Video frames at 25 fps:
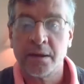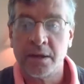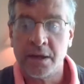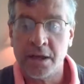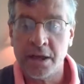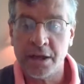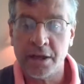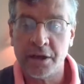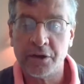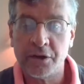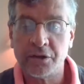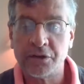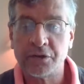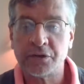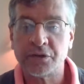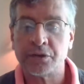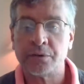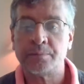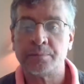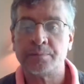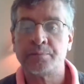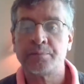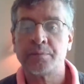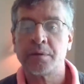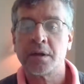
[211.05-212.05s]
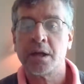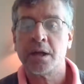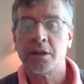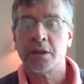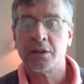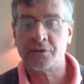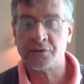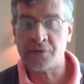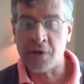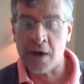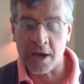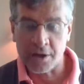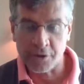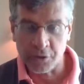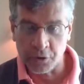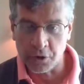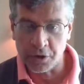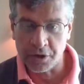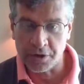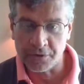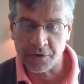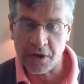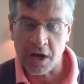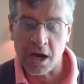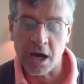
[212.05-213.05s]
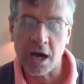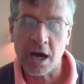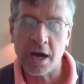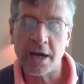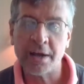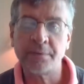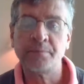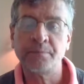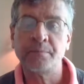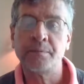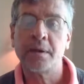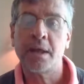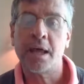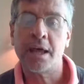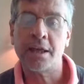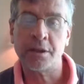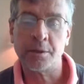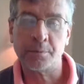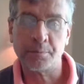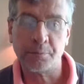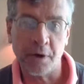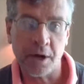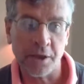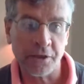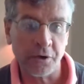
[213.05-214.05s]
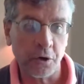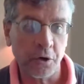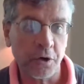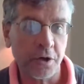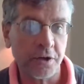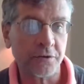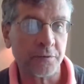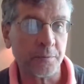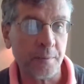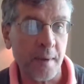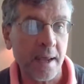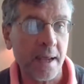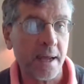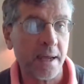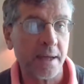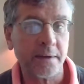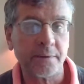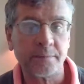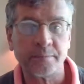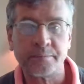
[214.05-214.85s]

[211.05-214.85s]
is the fatherhood of God and the brotherhood of man.